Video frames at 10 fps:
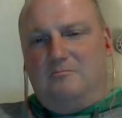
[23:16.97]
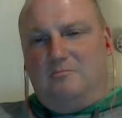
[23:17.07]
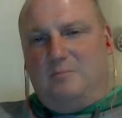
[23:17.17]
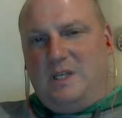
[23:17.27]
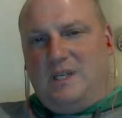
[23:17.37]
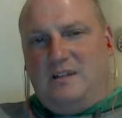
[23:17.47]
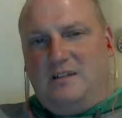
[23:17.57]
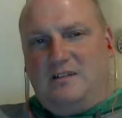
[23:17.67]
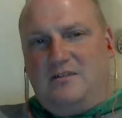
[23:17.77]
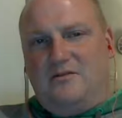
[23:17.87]

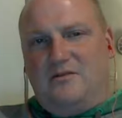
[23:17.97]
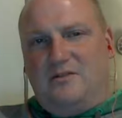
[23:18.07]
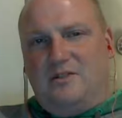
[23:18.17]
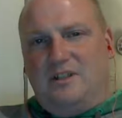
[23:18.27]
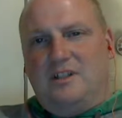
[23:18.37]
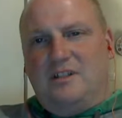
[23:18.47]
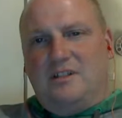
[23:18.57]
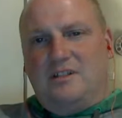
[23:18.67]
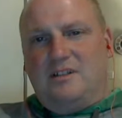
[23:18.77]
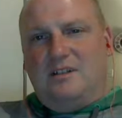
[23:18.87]
because of
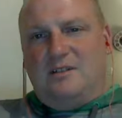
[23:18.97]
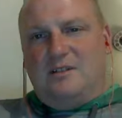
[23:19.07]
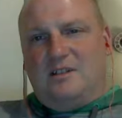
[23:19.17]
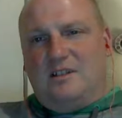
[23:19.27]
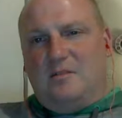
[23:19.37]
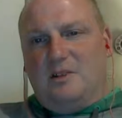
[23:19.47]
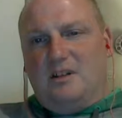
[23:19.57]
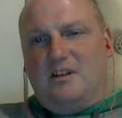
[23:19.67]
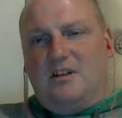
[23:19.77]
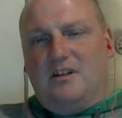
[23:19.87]
some of
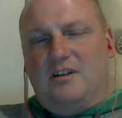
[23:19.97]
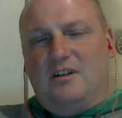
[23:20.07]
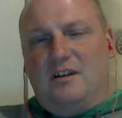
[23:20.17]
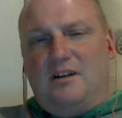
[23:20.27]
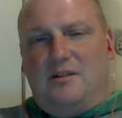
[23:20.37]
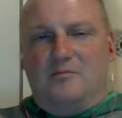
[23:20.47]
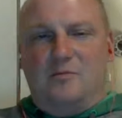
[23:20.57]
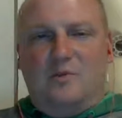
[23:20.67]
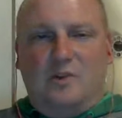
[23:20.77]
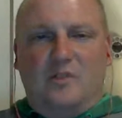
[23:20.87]
the
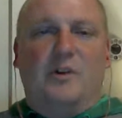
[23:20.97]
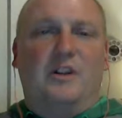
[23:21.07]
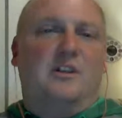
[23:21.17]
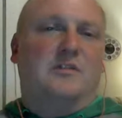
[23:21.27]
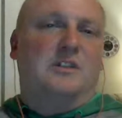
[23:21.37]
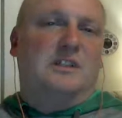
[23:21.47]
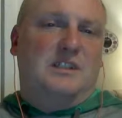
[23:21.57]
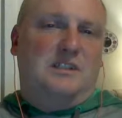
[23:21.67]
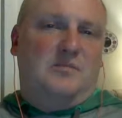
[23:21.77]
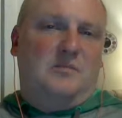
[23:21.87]
one of the
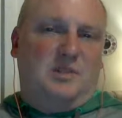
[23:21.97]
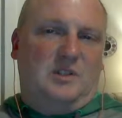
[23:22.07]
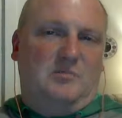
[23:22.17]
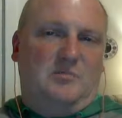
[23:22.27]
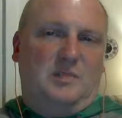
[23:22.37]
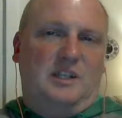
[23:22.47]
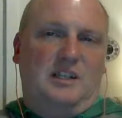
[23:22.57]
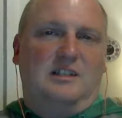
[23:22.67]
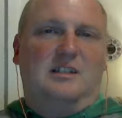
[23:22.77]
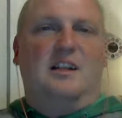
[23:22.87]
criticisms
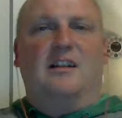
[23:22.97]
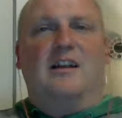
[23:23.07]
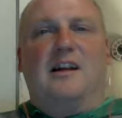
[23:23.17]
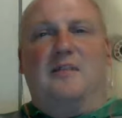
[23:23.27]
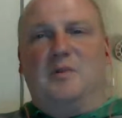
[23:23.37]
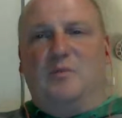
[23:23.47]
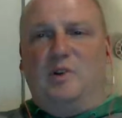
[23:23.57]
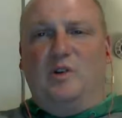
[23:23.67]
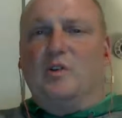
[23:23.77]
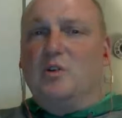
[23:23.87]
is that a lot of people
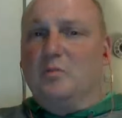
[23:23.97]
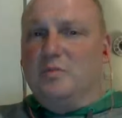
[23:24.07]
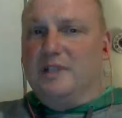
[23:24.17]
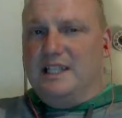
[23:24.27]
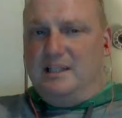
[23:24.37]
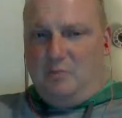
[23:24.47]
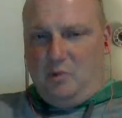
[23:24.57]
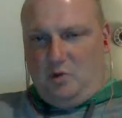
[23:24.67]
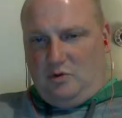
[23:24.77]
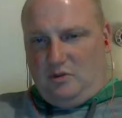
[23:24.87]
don't complete
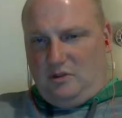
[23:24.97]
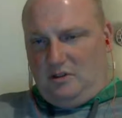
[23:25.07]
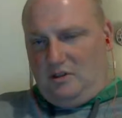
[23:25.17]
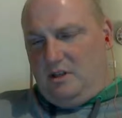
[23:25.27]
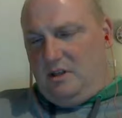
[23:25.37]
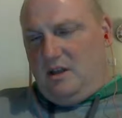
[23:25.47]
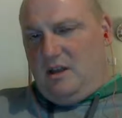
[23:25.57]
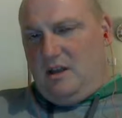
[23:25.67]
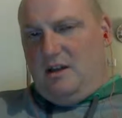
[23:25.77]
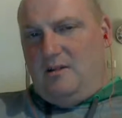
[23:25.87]
MOOCs.
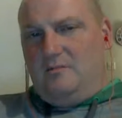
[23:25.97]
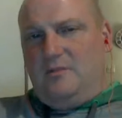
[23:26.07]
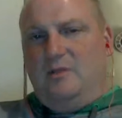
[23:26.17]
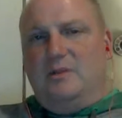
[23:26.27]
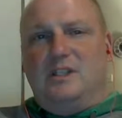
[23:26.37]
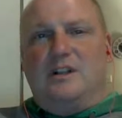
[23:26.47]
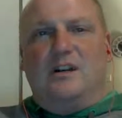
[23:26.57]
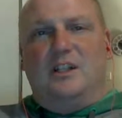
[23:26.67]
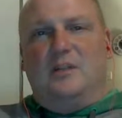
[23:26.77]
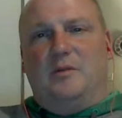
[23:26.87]
And we can
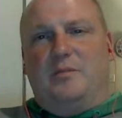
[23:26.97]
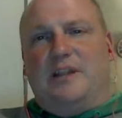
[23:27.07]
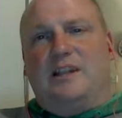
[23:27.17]
talk a little bit about that.